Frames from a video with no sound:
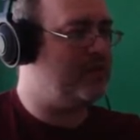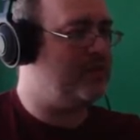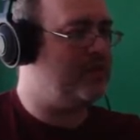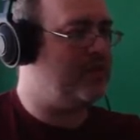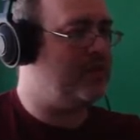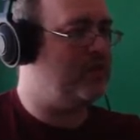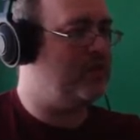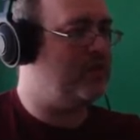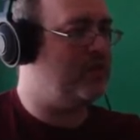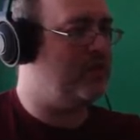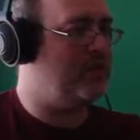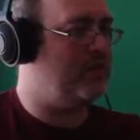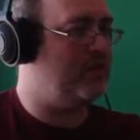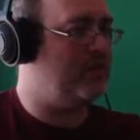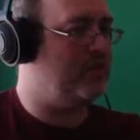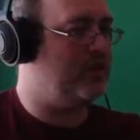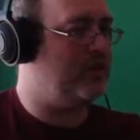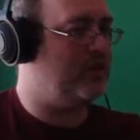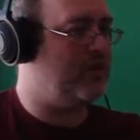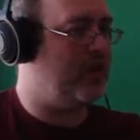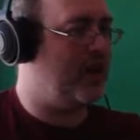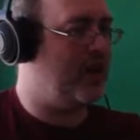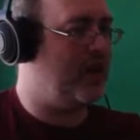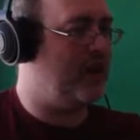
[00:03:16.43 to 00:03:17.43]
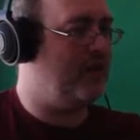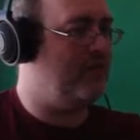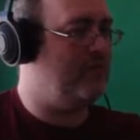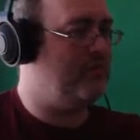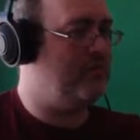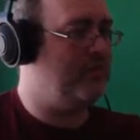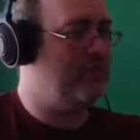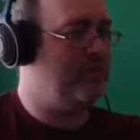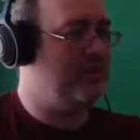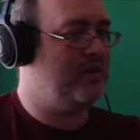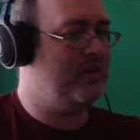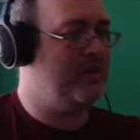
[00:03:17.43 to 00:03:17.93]
I mean, don't look
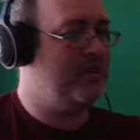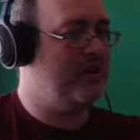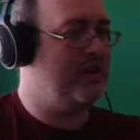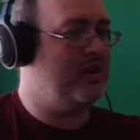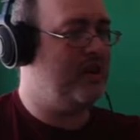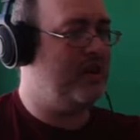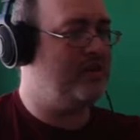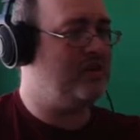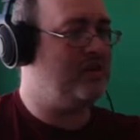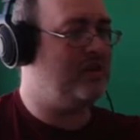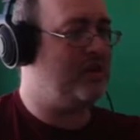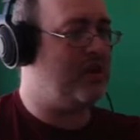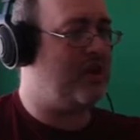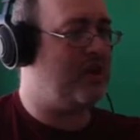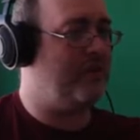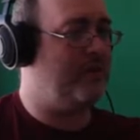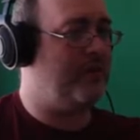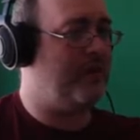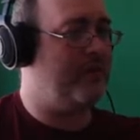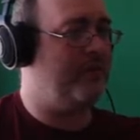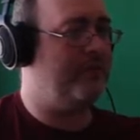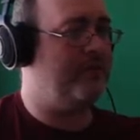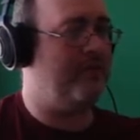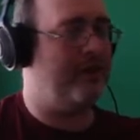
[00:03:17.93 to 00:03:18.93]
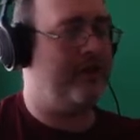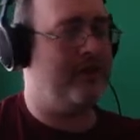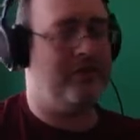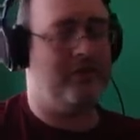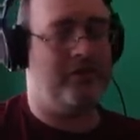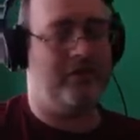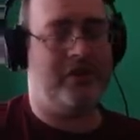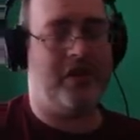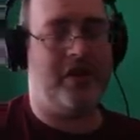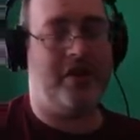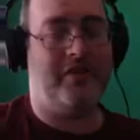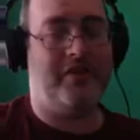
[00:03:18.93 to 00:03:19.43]
down. I fucking
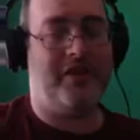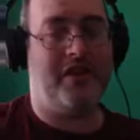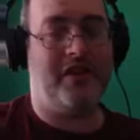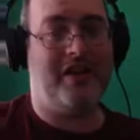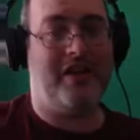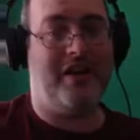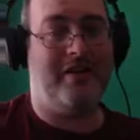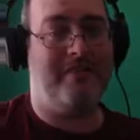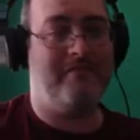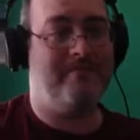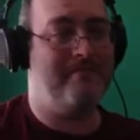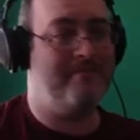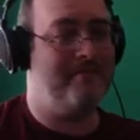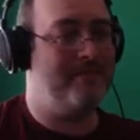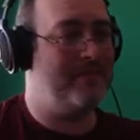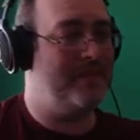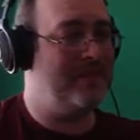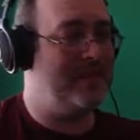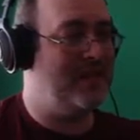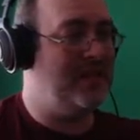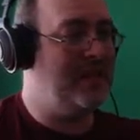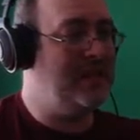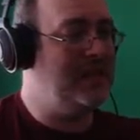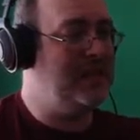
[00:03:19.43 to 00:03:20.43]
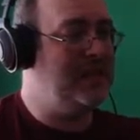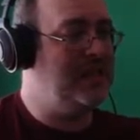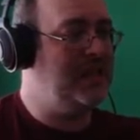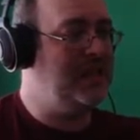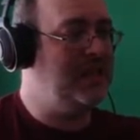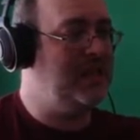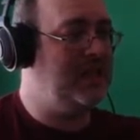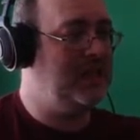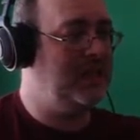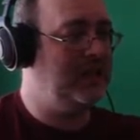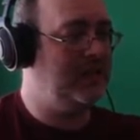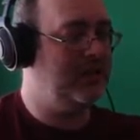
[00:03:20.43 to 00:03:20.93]
looked down, didn't I?
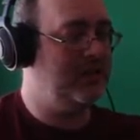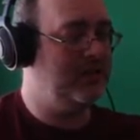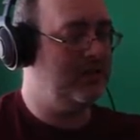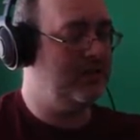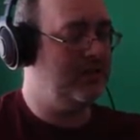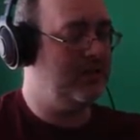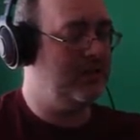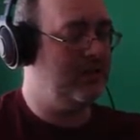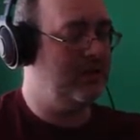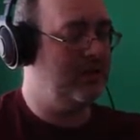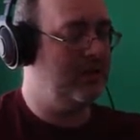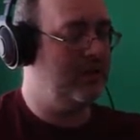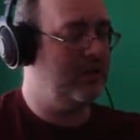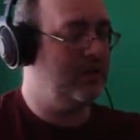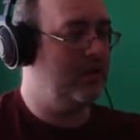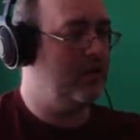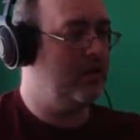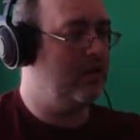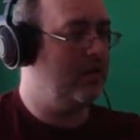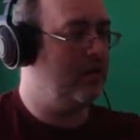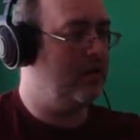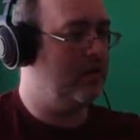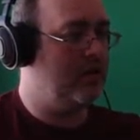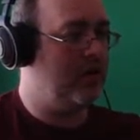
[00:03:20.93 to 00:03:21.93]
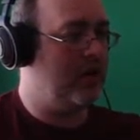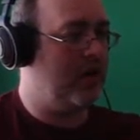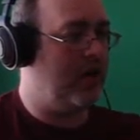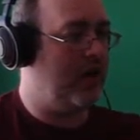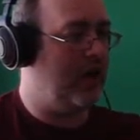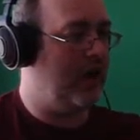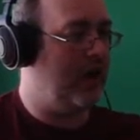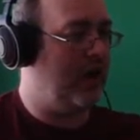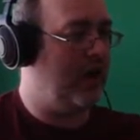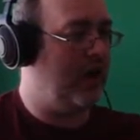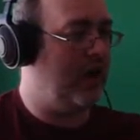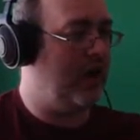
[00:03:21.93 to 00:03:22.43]
No!
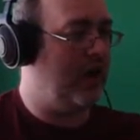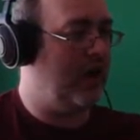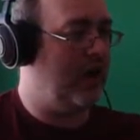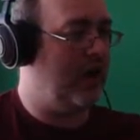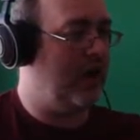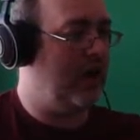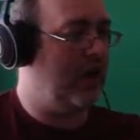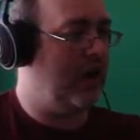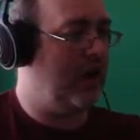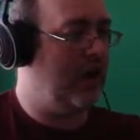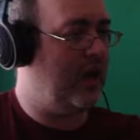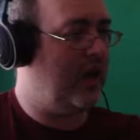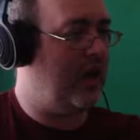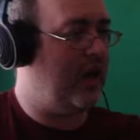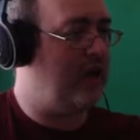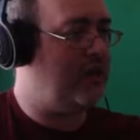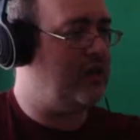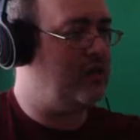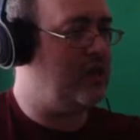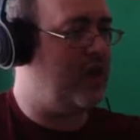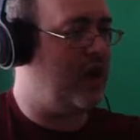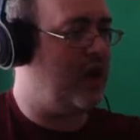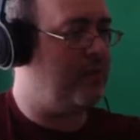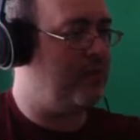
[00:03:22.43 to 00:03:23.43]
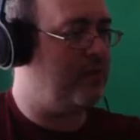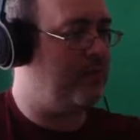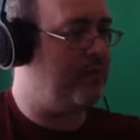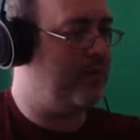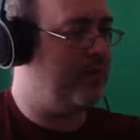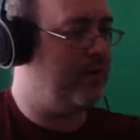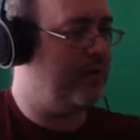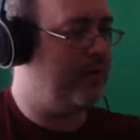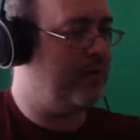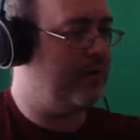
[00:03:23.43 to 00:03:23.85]
Okay, jump.